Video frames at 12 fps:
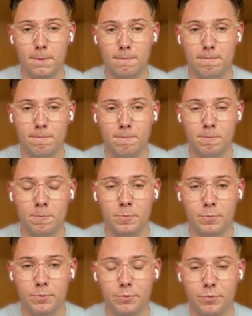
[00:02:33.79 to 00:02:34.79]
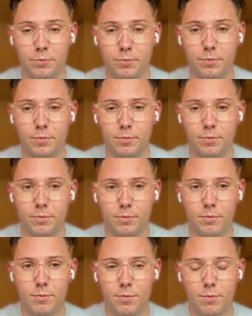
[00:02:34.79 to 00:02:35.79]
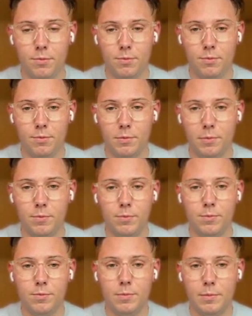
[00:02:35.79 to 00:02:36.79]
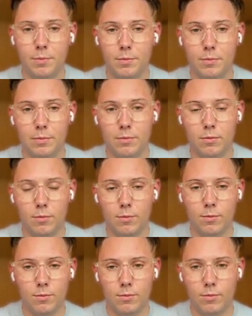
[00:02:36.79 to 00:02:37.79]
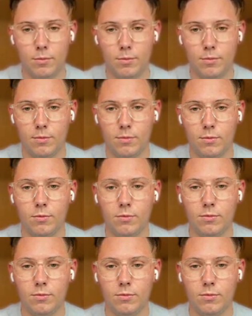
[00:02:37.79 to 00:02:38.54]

No words are spoken by the person on screen.